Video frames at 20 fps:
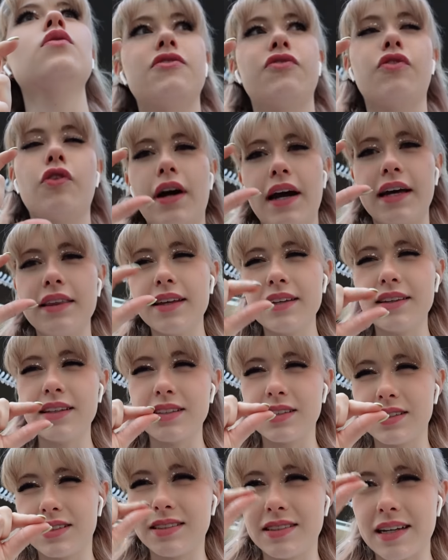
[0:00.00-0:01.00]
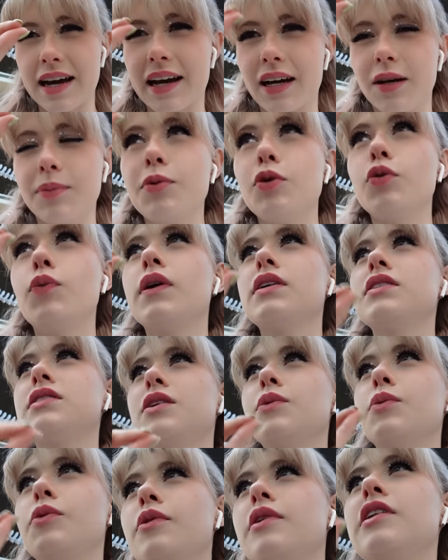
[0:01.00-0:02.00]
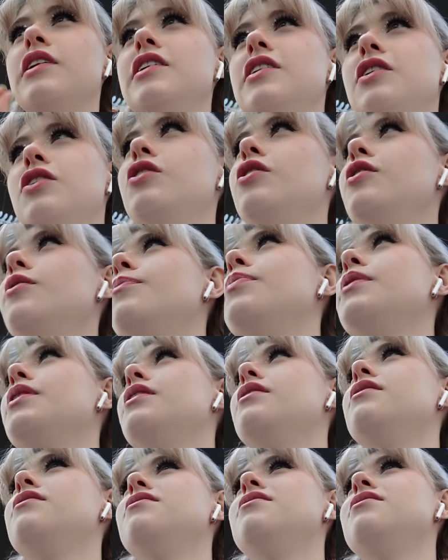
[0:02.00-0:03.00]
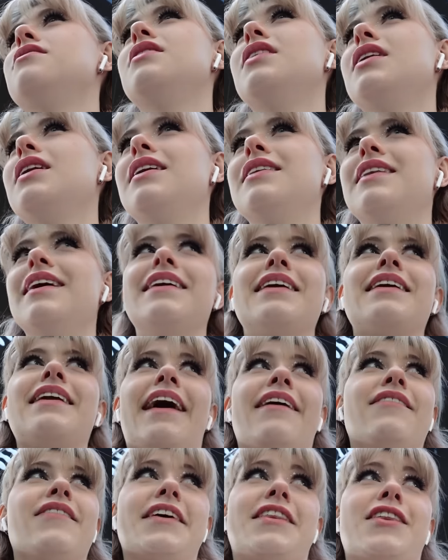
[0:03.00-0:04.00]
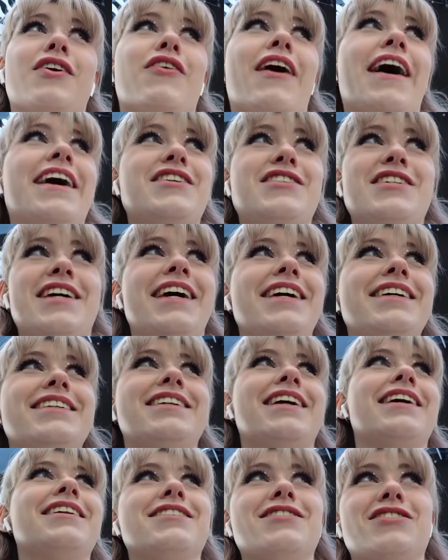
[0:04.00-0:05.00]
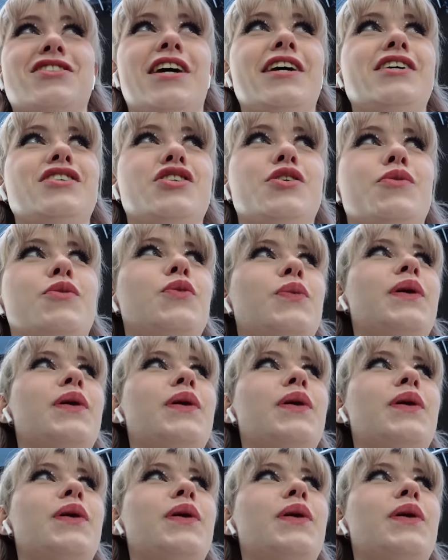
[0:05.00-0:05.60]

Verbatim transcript: Sephora had like these stackable ones that were really cute, but they didn't have like the right shades, none of the shades she would